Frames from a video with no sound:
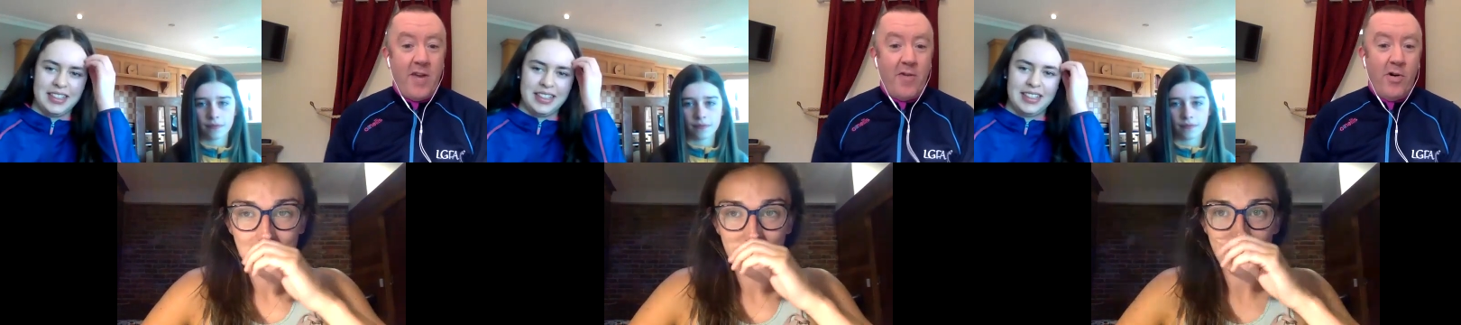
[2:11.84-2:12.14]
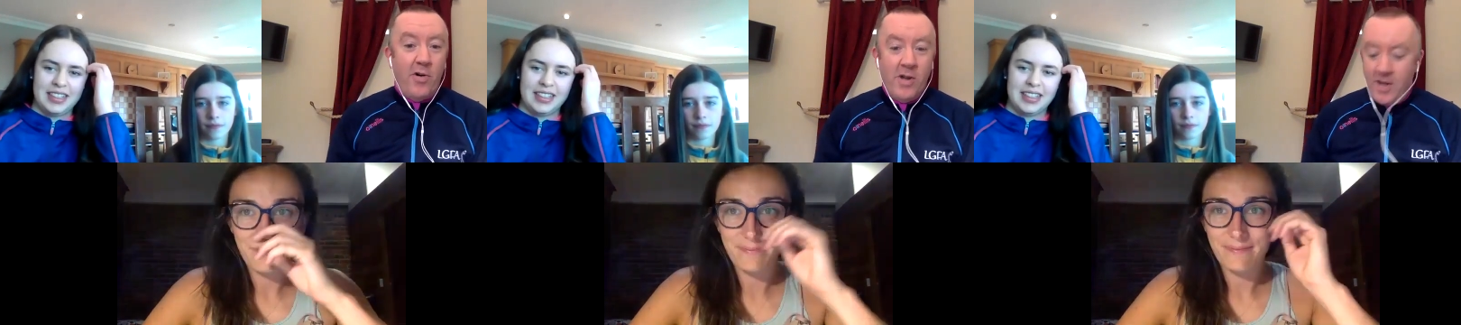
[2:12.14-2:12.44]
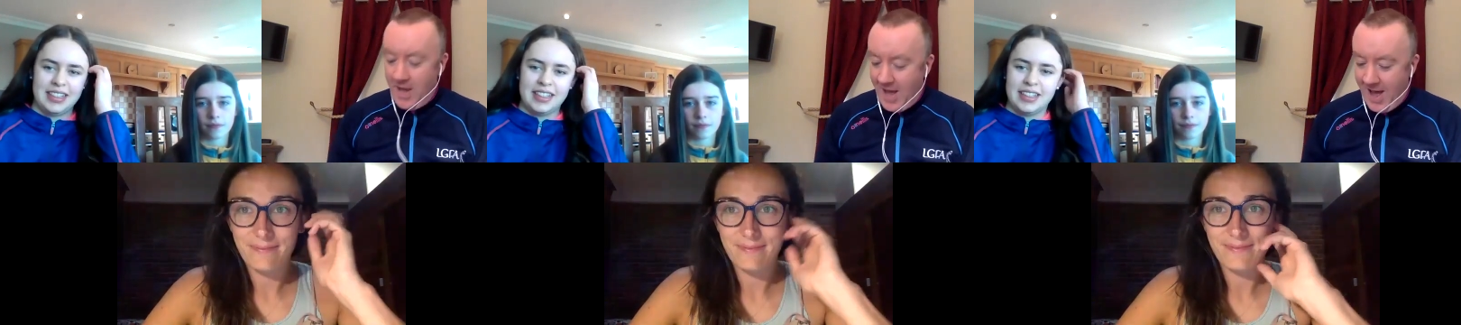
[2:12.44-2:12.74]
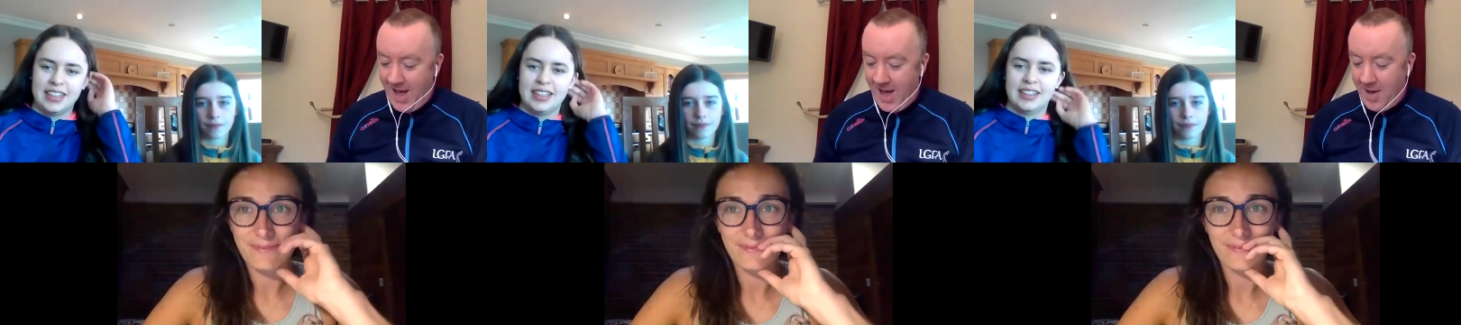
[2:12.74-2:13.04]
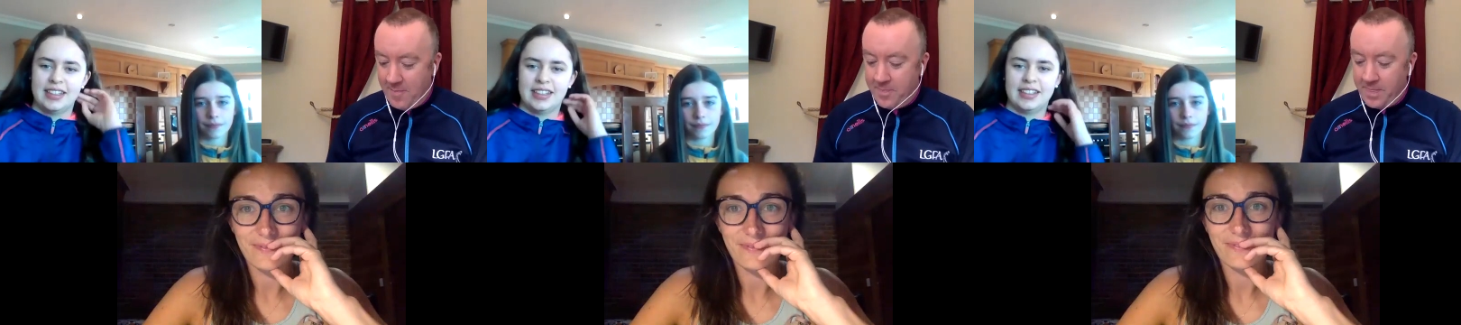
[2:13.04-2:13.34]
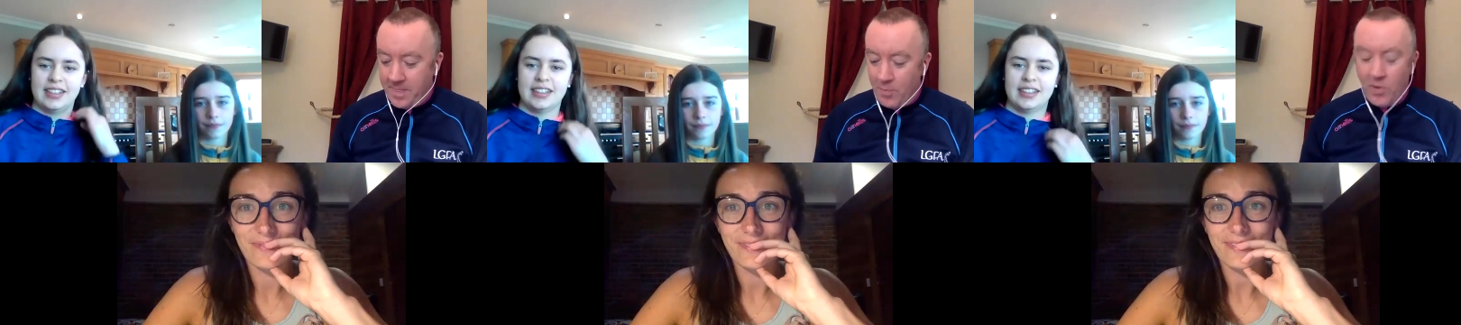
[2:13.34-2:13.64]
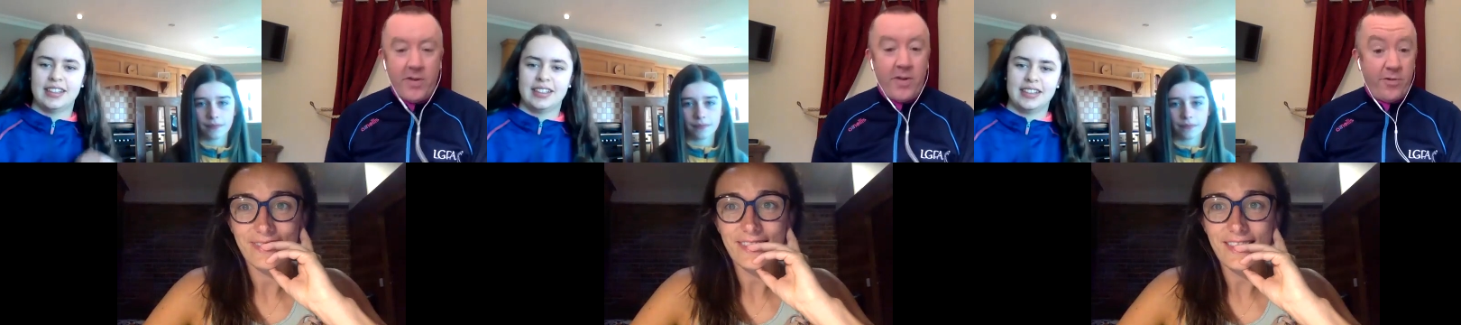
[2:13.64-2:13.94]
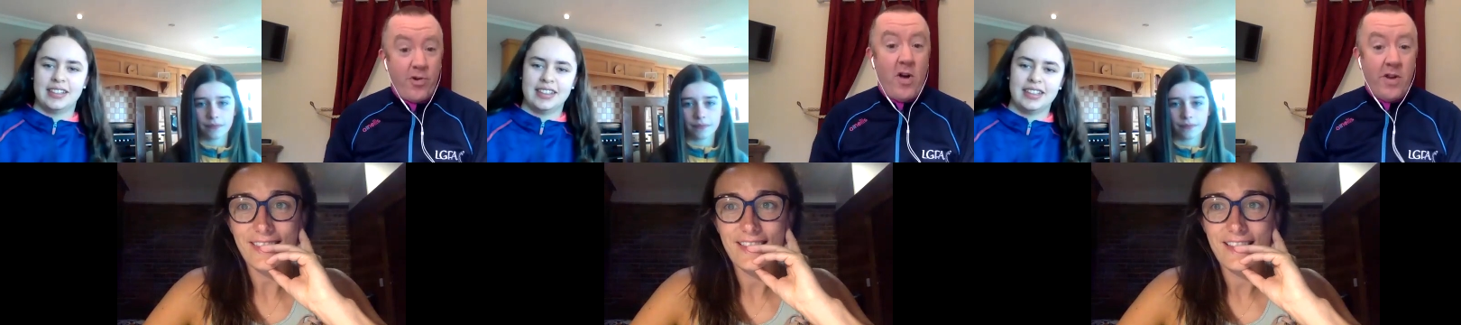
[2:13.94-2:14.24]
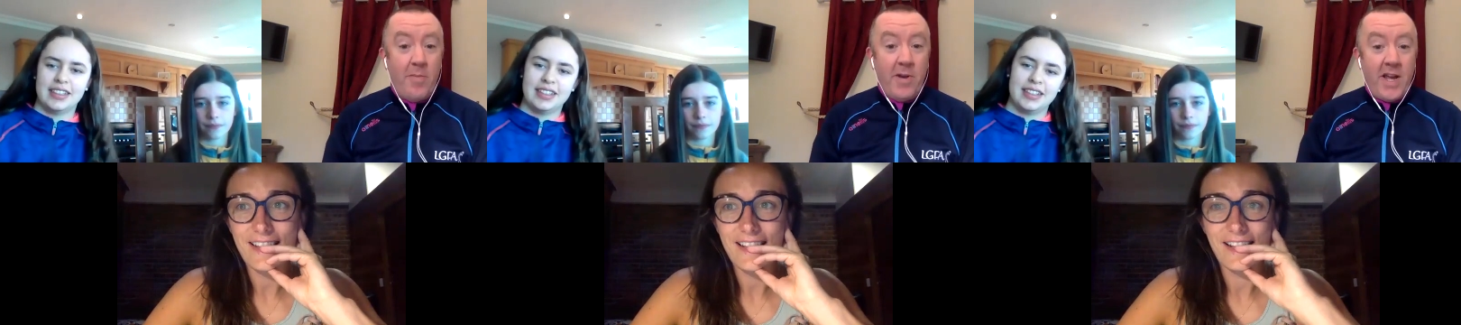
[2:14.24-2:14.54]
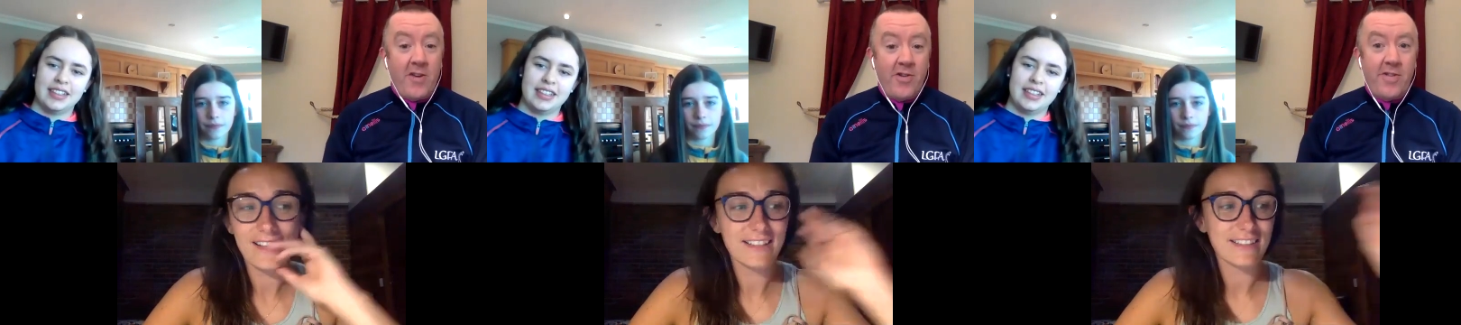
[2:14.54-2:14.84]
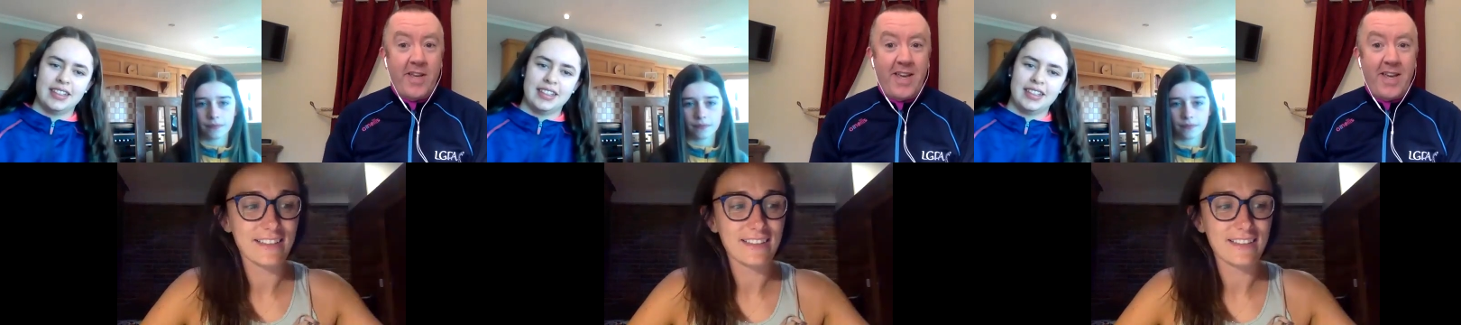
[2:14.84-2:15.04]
Speaker 1: hero, um, one of the strong nominations